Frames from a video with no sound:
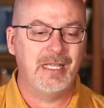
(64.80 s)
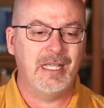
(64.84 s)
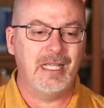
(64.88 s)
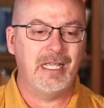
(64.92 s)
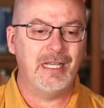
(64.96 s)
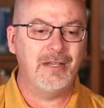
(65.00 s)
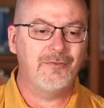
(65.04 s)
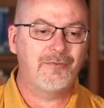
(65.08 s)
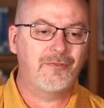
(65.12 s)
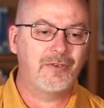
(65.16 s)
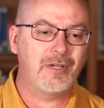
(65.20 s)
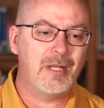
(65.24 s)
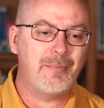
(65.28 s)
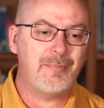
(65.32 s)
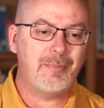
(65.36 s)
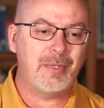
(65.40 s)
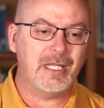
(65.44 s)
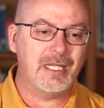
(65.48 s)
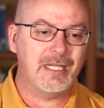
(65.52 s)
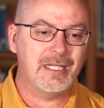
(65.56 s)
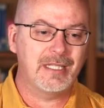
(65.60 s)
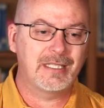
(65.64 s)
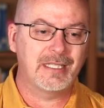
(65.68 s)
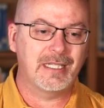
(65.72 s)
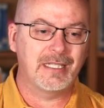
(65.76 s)
In
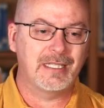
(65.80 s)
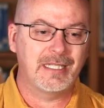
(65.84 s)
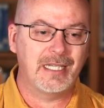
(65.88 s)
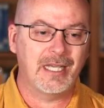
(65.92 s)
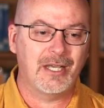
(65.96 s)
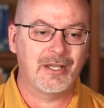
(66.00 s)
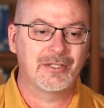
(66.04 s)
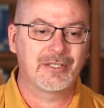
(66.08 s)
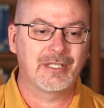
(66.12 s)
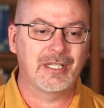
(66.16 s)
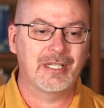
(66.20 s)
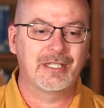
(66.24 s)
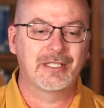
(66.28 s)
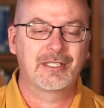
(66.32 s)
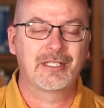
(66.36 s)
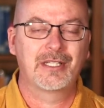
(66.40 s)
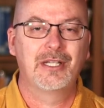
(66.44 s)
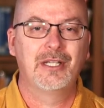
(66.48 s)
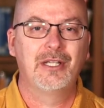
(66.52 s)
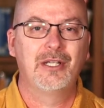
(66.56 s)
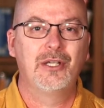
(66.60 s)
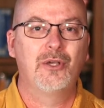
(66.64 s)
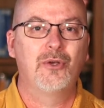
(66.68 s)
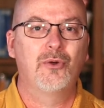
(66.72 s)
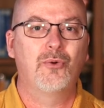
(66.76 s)
Philippians, it tells us
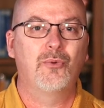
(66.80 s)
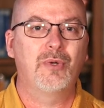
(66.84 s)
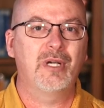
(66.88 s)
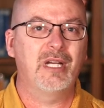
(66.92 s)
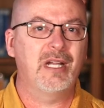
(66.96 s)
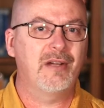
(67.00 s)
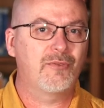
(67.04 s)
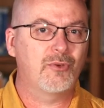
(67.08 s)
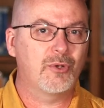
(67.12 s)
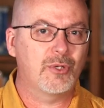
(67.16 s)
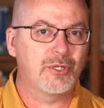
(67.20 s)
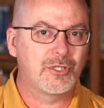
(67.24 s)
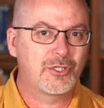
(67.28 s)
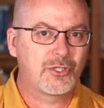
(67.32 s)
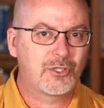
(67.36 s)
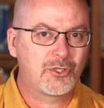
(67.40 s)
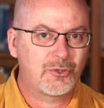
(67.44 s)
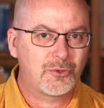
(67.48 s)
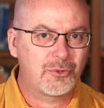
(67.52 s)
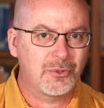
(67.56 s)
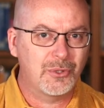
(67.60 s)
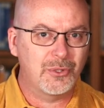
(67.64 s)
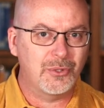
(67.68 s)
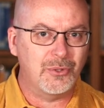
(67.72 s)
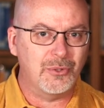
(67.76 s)
whatever is
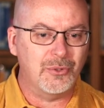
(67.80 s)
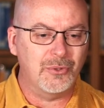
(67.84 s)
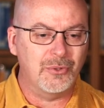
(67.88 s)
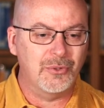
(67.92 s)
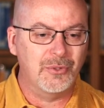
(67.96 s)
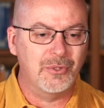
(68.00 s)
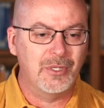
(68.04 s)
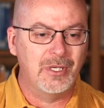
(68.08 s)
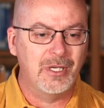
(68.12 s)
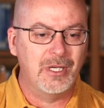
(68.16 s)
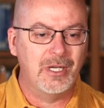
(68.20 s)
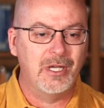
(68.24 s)
true,